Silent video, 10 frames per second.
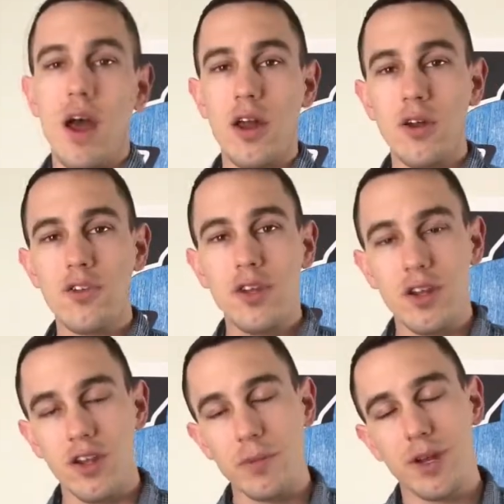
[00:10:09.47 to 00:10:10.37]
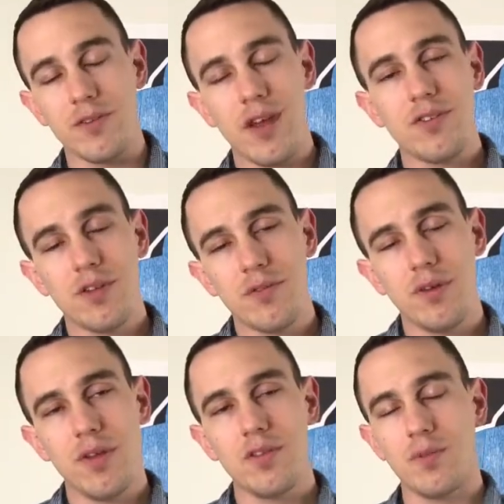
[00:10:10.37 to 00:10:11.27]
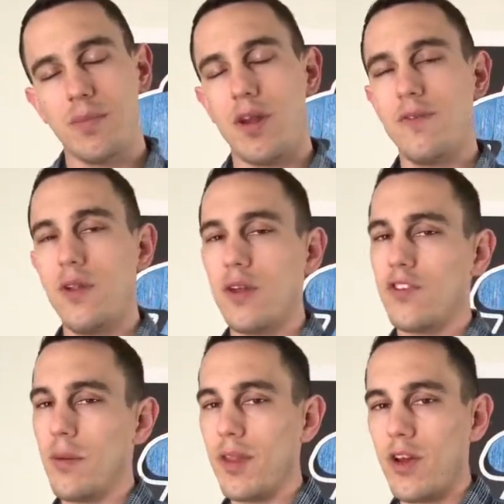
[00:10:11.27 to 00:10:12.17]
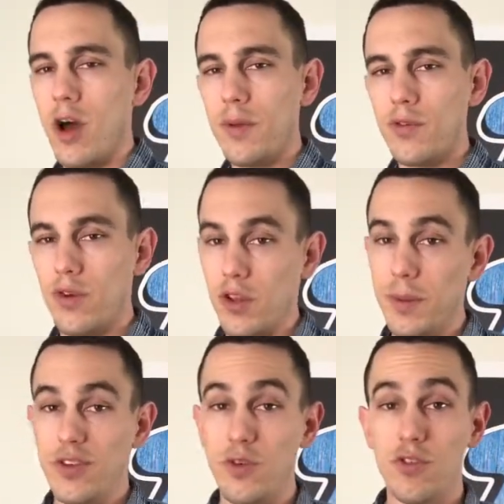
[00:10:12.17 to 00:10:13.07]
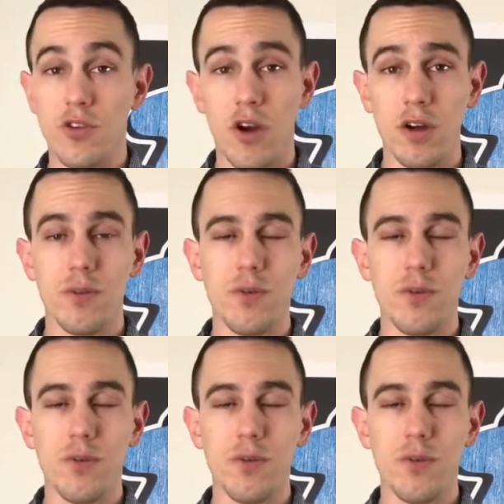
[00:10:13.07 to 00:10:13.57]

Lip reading: I'd also need a little bit of testing for this, but I feel like some of the combos are a little bit too strong.